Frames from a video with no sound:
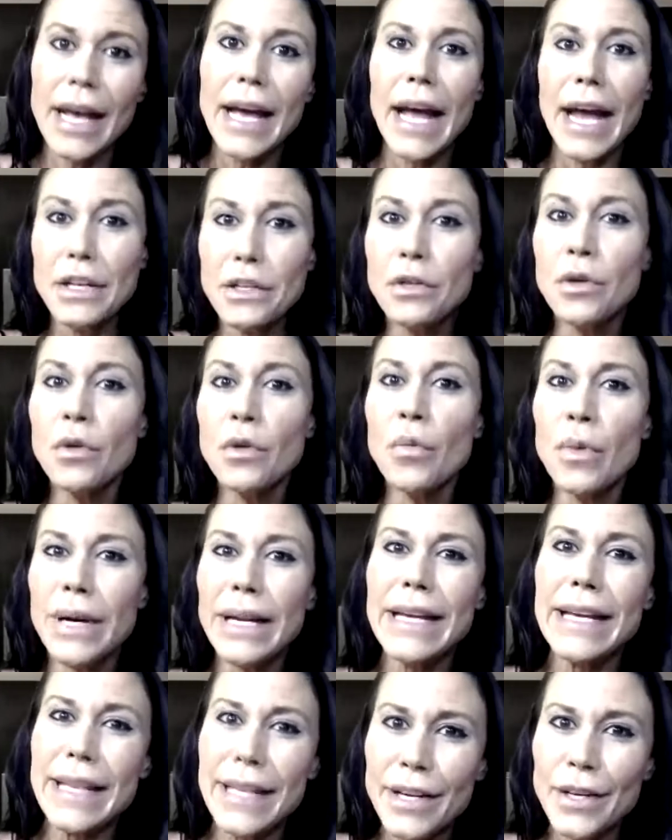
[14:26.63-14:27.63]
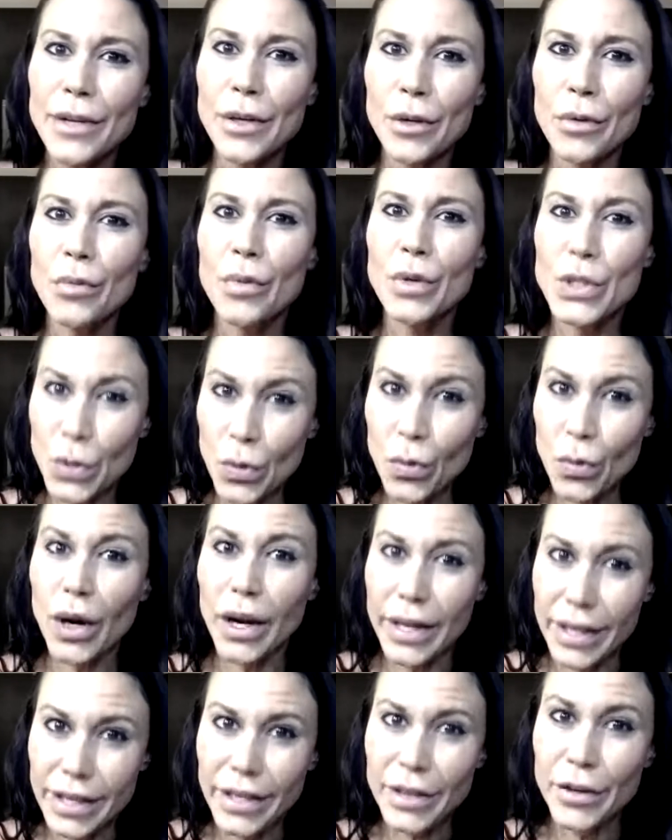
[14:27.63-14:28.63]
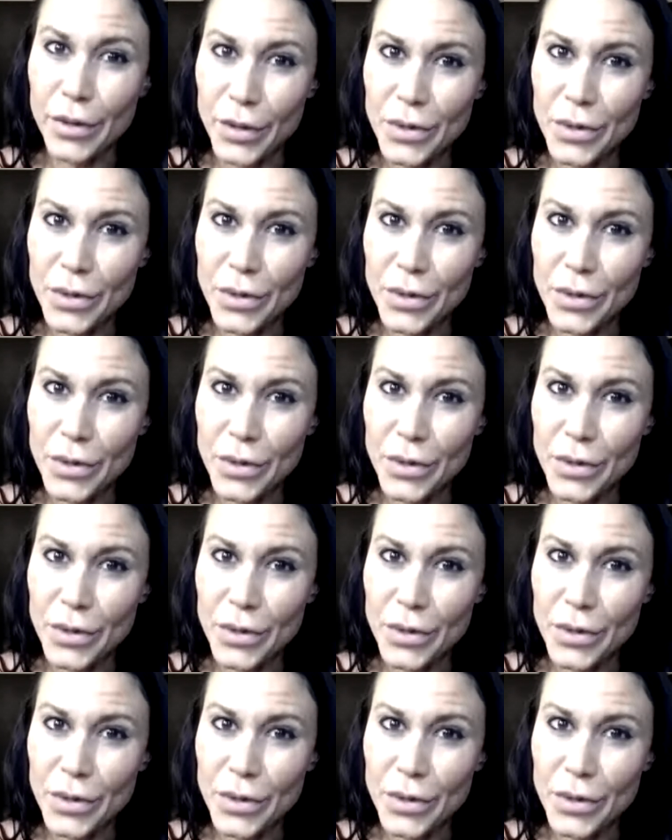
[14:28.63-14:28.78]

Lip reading: And you don't want to hear what you want to hear.